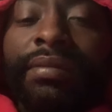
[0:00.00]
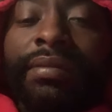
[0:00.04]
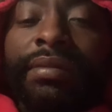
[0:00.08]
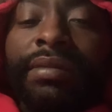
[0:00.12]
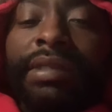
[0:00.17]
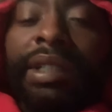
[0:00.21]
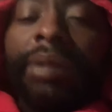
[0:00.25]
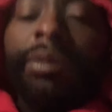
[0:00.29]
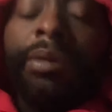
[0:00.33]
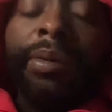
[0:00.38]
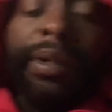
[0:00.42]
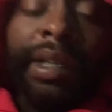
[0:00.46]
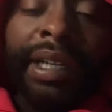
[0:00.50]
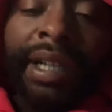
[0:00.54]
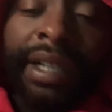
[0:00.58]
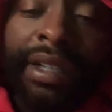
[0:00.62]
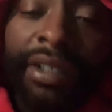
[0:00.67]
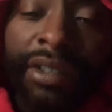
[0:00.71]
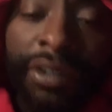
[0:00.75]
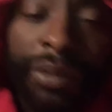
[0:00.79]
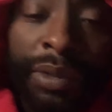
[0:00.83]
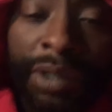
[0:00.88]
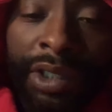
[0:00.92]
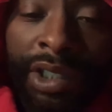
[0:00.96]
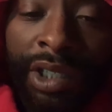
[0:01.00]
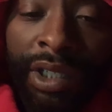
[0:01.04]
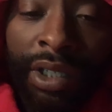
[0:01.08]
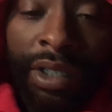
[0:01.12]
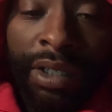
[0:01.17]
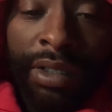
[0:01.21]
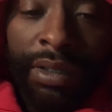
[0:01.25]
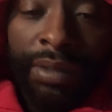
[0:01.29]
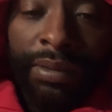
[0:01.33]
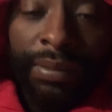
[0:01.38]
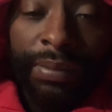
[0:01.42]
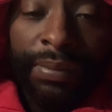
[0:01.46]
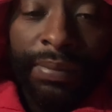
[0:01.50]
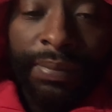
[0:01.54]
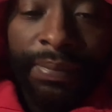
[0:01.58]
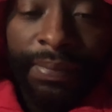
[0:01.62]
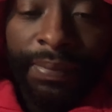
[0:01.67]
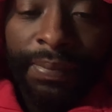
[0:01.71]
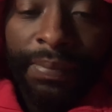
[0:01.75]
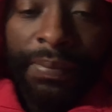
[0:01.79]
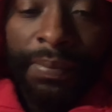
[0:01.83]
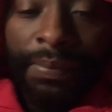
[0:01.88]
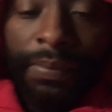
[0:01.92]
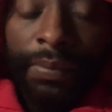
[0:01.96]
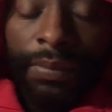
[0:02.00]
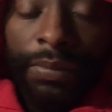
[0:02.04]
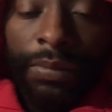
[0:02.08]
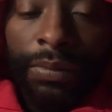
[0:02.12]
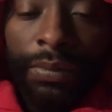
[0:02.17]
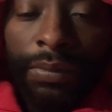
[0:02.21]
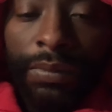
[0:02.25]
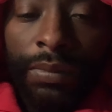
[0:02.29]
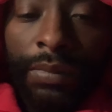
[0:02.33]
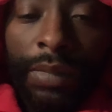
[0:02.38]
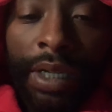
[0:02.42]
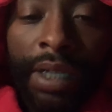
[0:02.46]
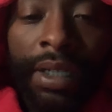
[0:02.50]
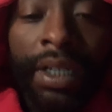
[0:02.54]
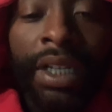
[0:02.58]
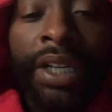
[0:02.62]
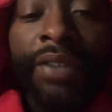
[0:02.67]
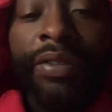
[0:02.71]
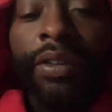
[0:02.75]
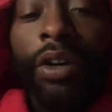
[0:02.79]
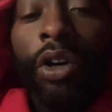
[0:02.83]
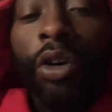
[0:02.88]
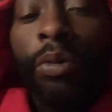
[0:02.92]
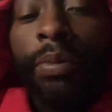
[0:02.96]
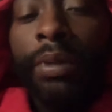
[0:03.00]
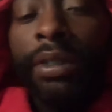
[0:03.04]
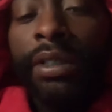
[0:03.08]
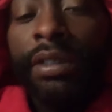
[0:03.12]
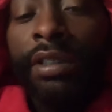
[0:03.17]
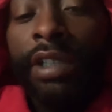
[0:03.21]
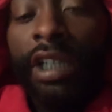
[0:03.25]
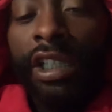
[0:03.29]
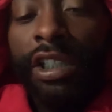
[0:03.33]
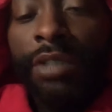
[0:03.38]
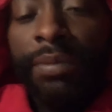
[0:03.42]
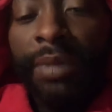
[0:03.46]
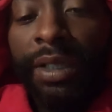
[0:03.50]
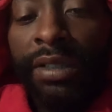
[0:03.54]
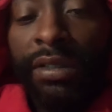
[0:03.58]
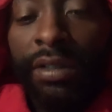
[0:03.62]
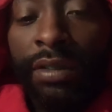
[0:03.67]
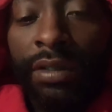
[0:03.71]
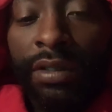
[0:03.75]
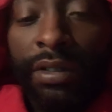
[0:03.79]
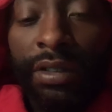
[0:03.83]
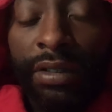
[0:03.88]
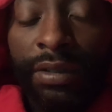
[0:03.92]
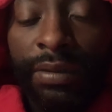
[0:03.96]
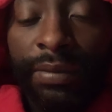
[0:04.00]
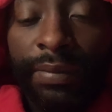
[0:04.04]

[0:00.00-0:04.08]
I'm gonna be honest with y'all. I didn't even open the text message.